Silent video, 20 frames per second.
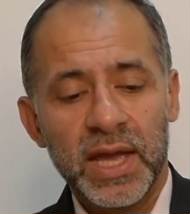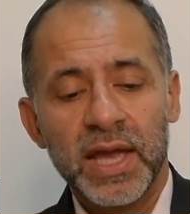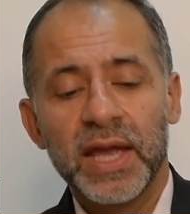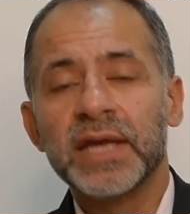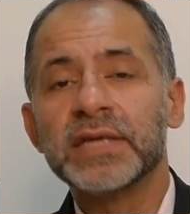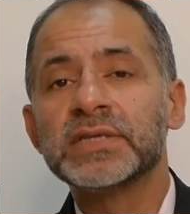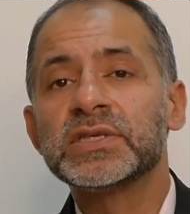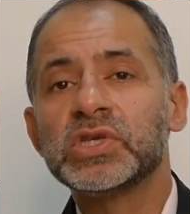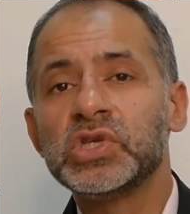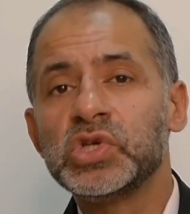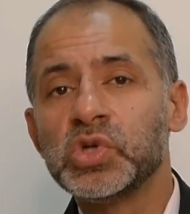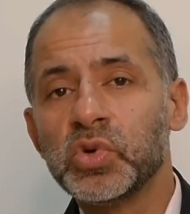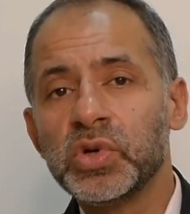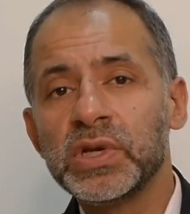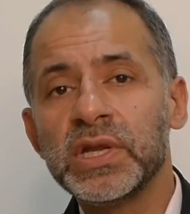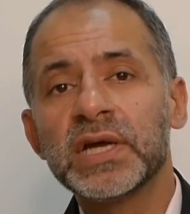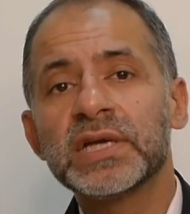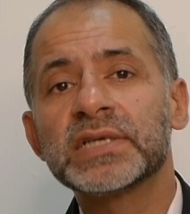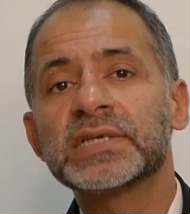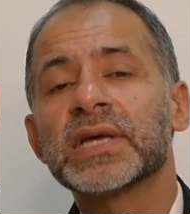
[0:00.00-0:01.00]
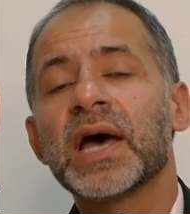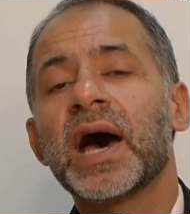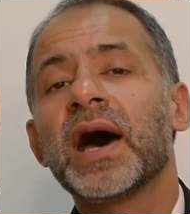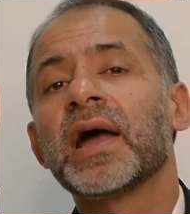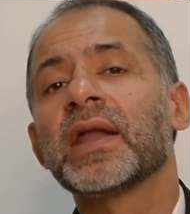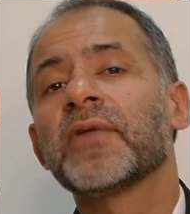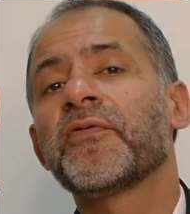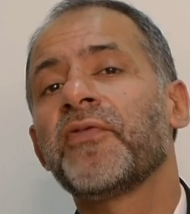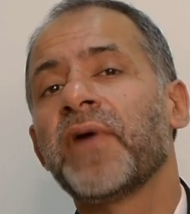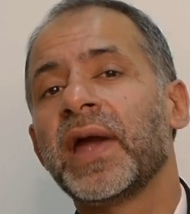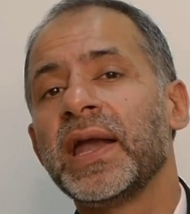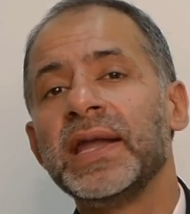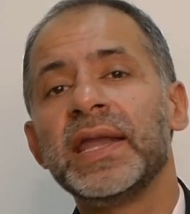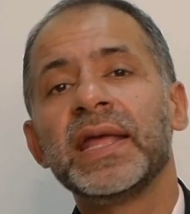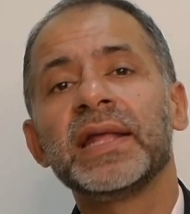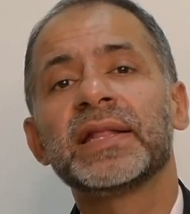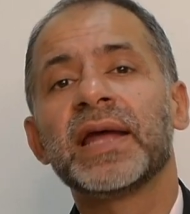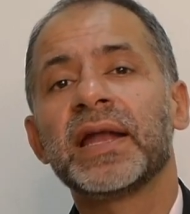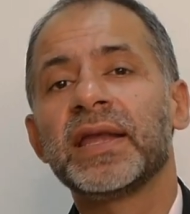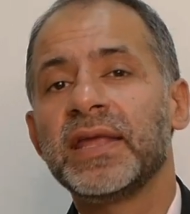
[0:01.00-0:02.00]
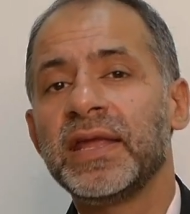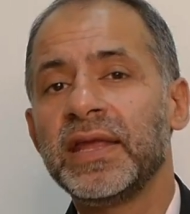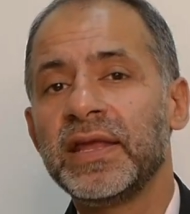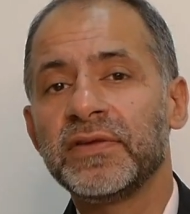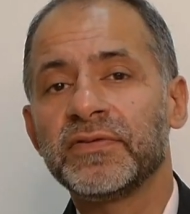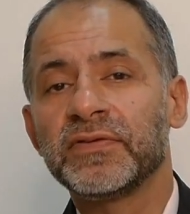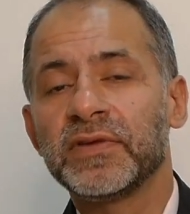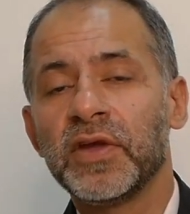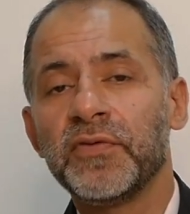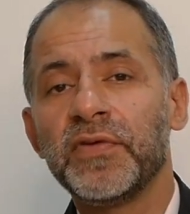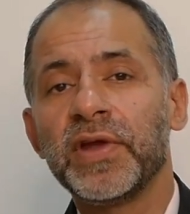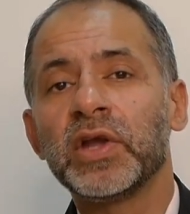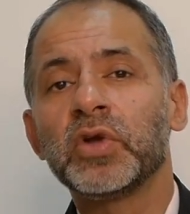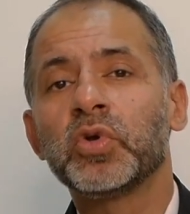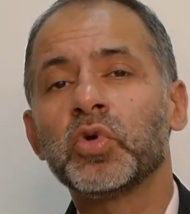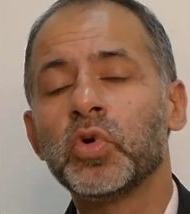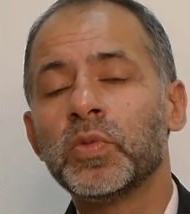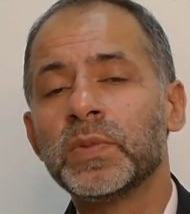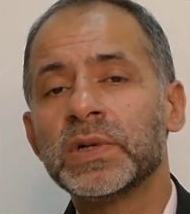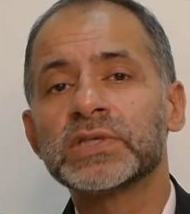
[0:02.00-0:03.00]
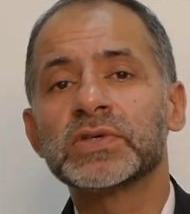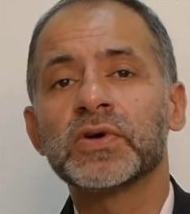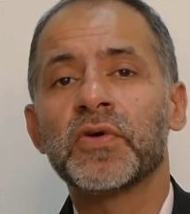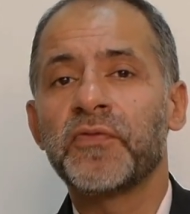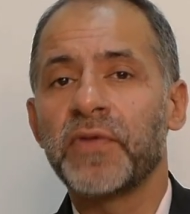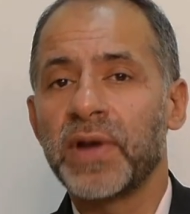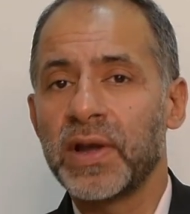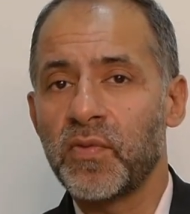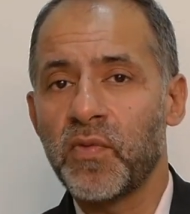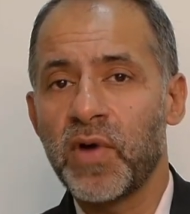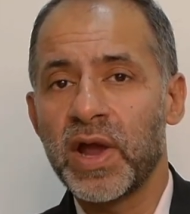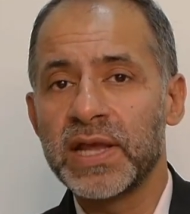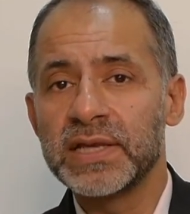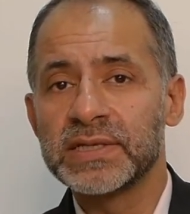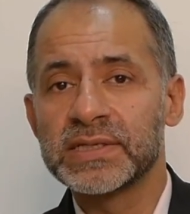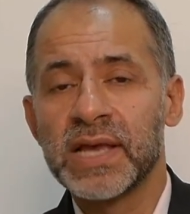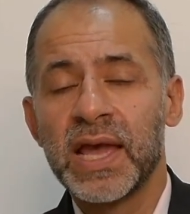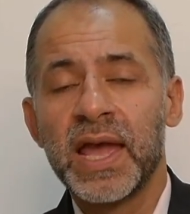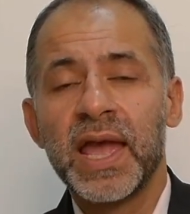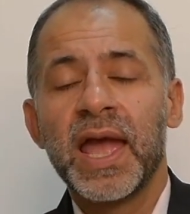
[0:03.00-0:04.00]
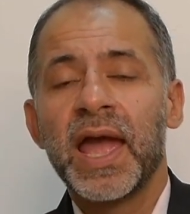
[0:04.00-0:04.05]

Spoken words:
his juniors are finding that he is giving too much of advice,